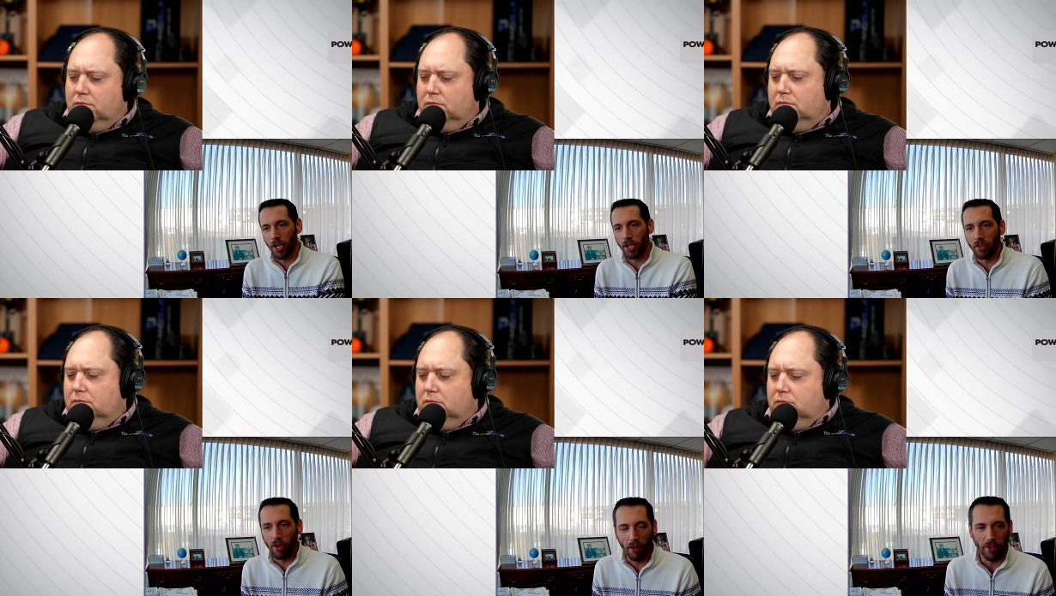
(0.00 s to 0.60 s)
Speaker 1: the
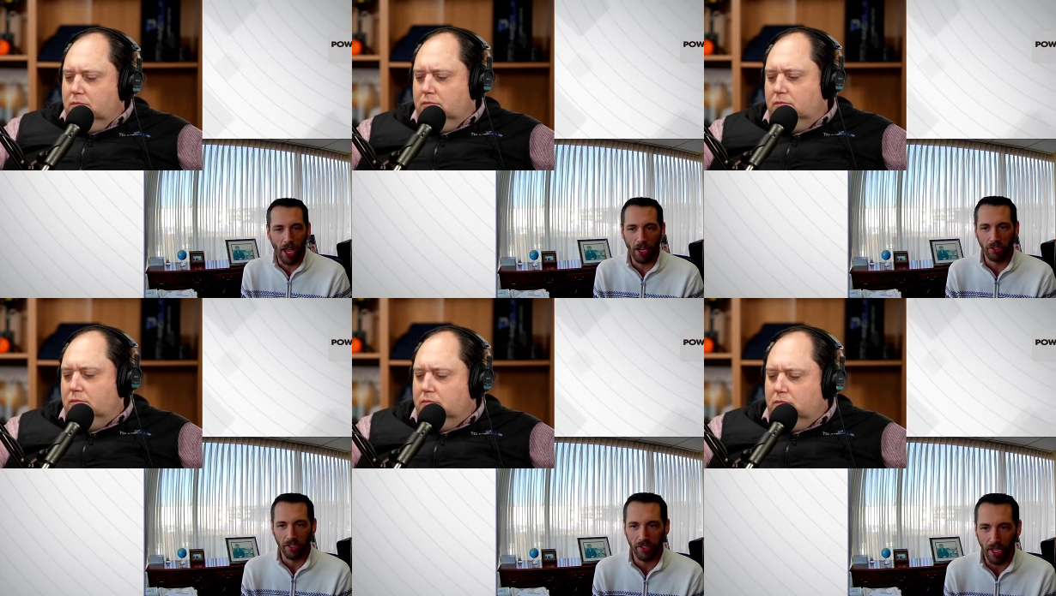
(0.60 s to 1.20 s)
less money you
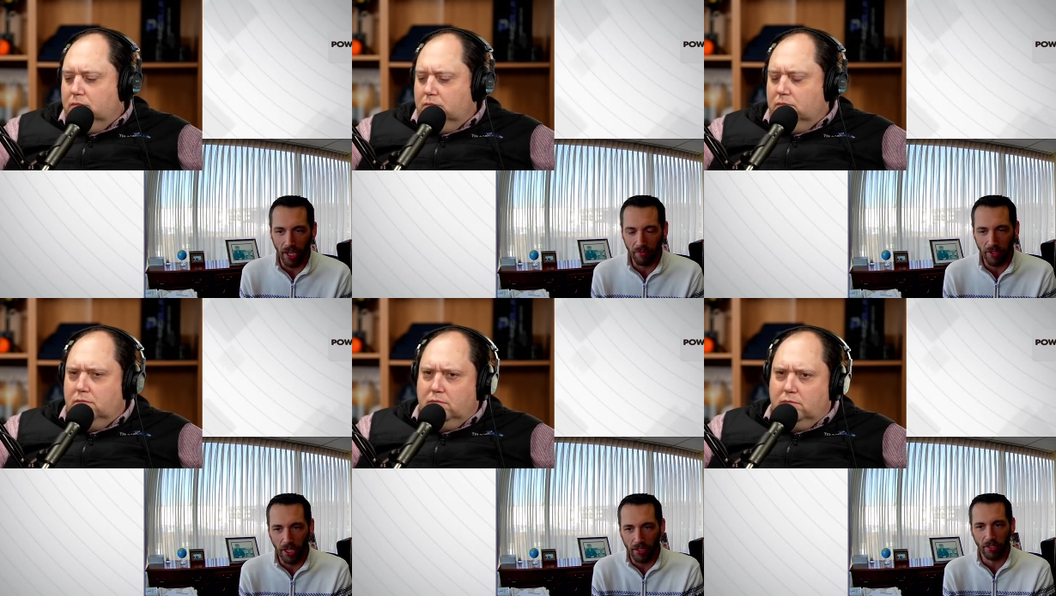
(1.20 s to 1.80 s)
have to actually
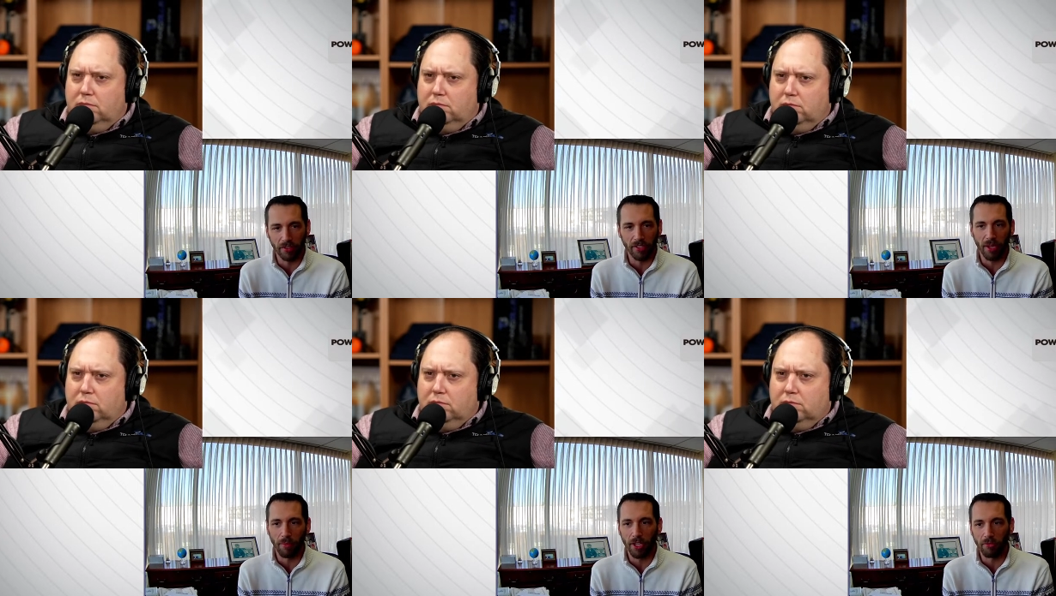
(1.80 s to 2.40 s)
save to
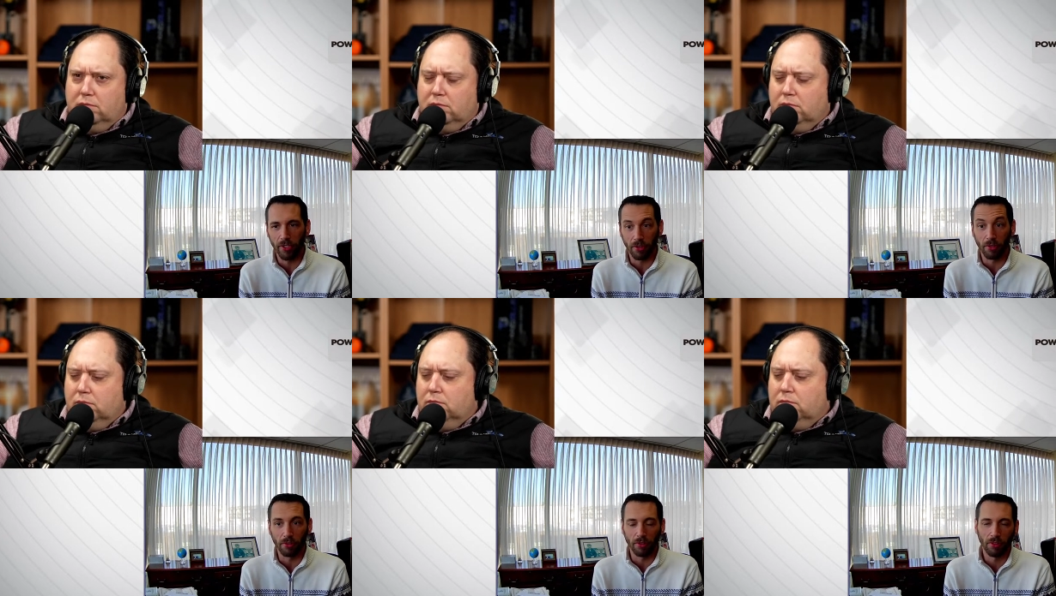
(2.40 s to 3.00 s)
get to the same
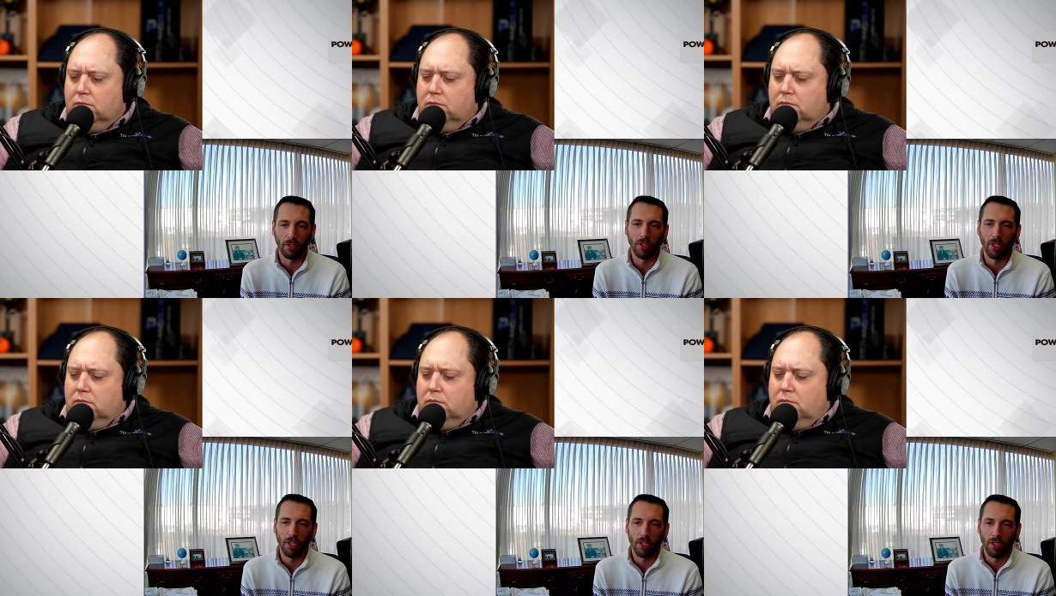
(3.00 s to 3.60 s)
end result.
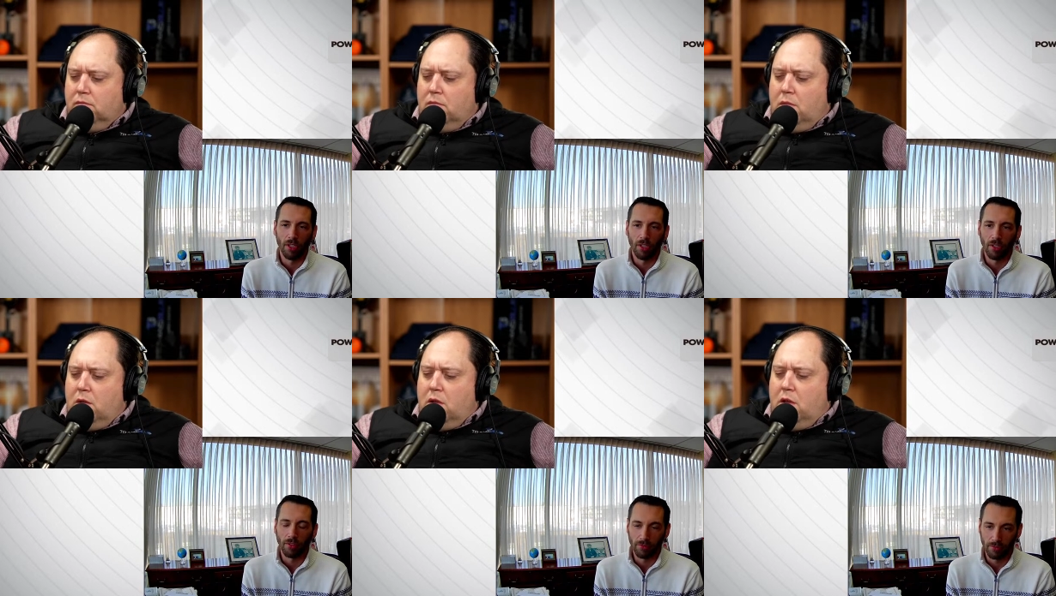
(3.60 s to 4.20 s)

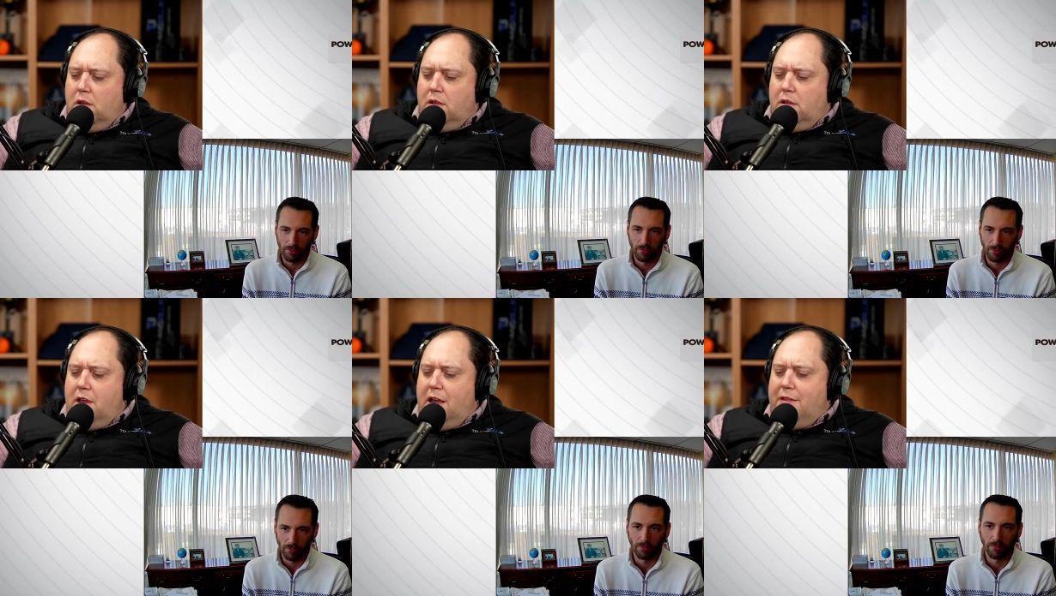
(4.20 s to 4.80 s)

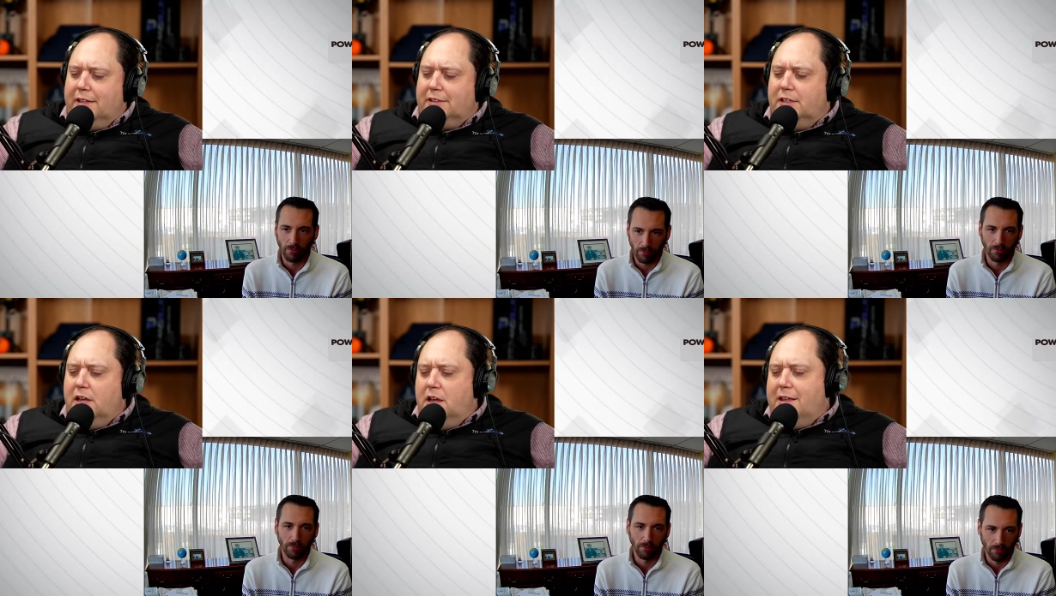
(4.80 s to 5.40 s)
Speaker 2: Yeah,
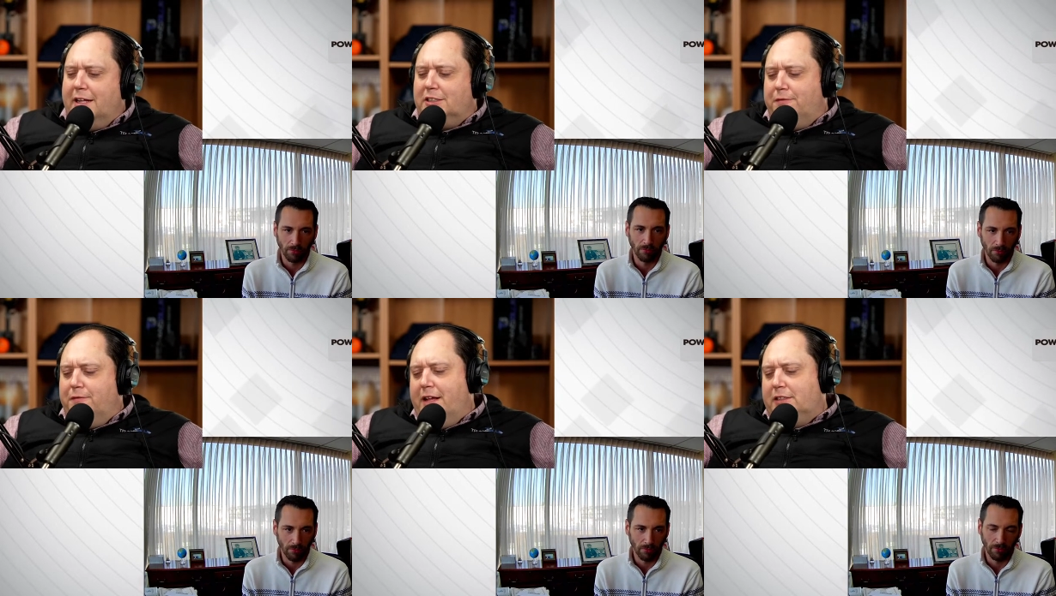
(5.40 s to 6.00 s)
that's uh,
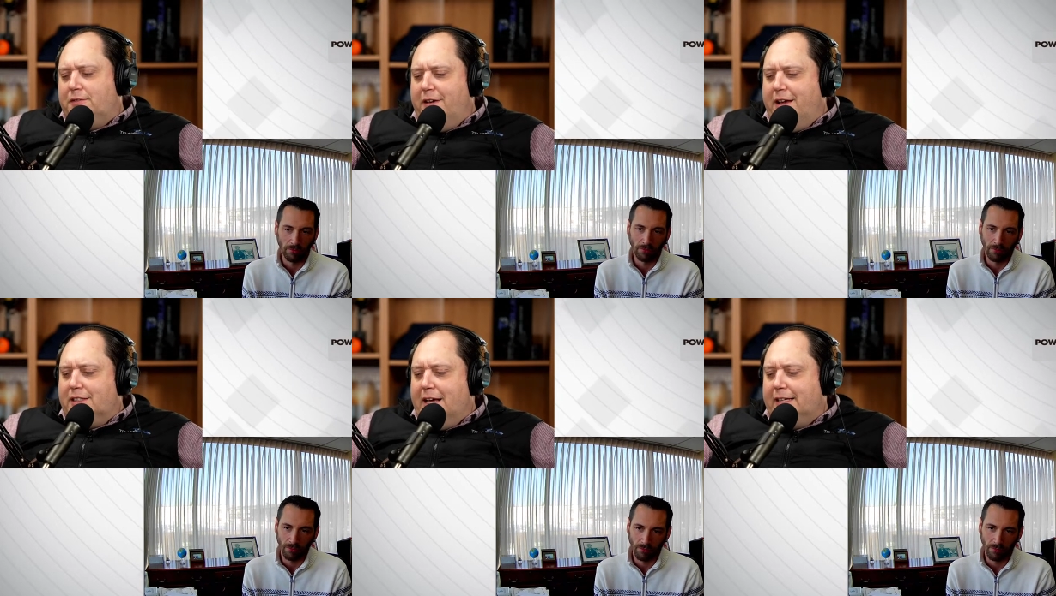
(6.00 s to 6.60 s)
that's that's
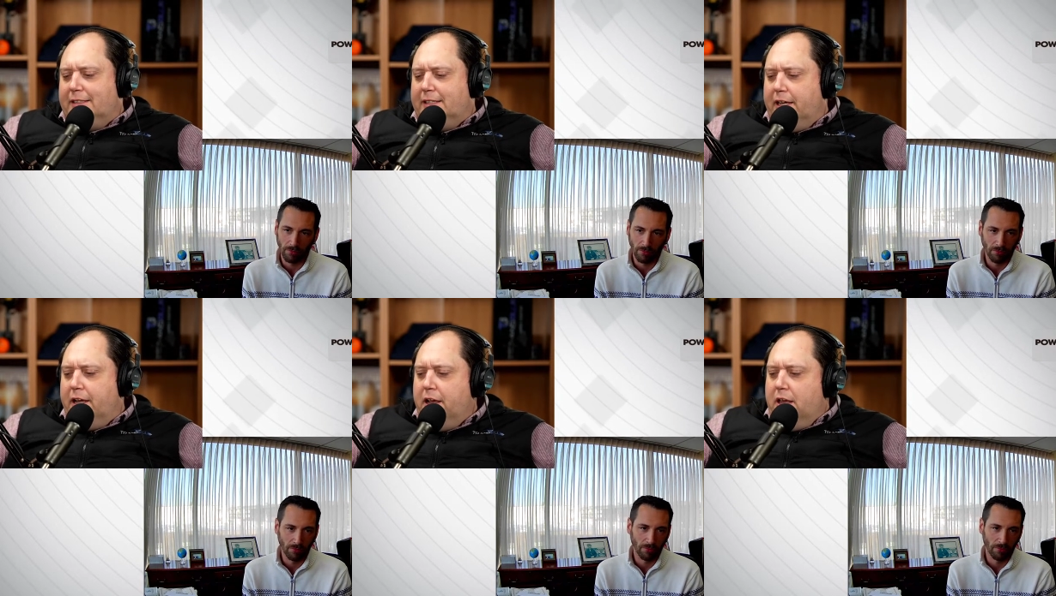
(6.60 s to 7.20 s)

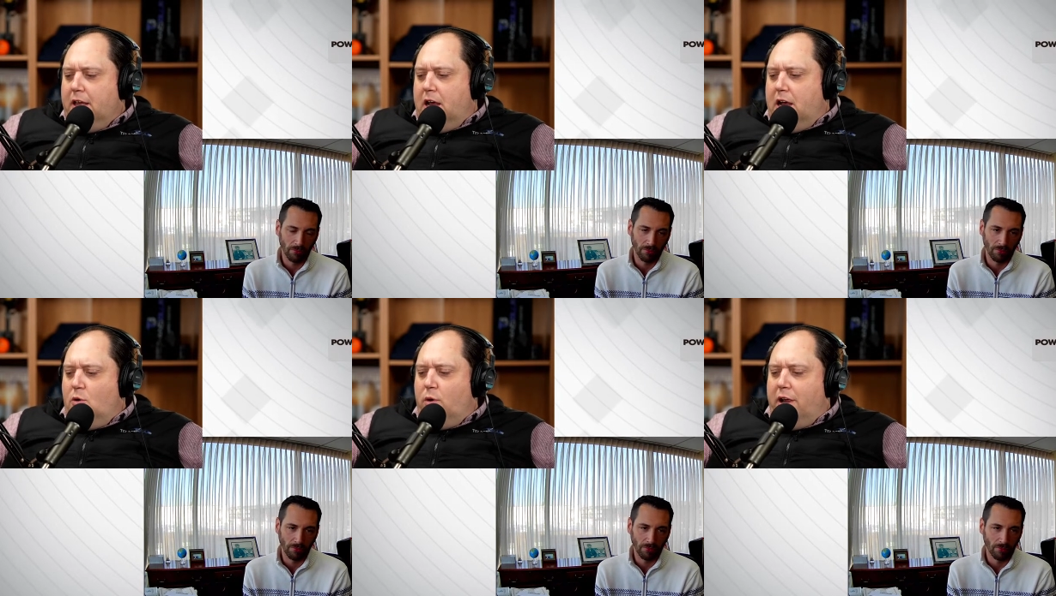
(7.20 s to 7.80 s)
fantastic.
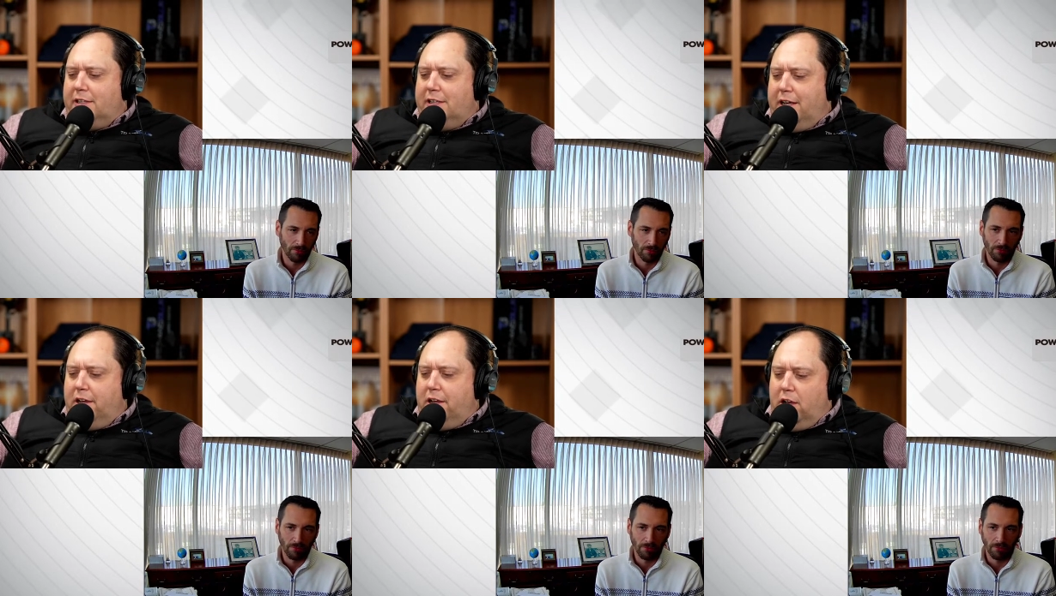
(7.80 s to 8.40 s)
Uh, we're going to
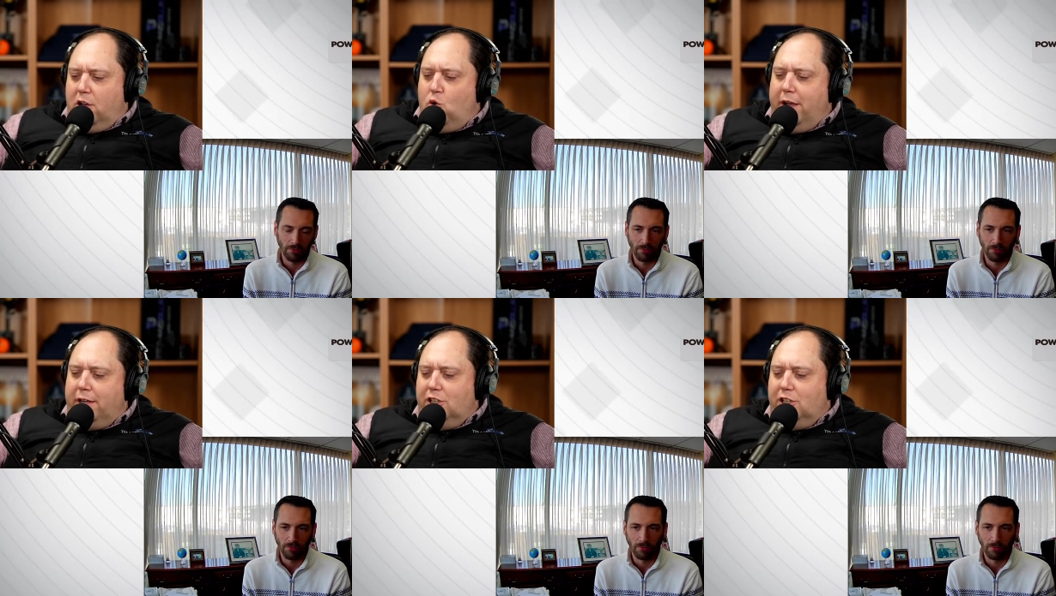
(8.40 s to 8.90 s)
take a, a, quick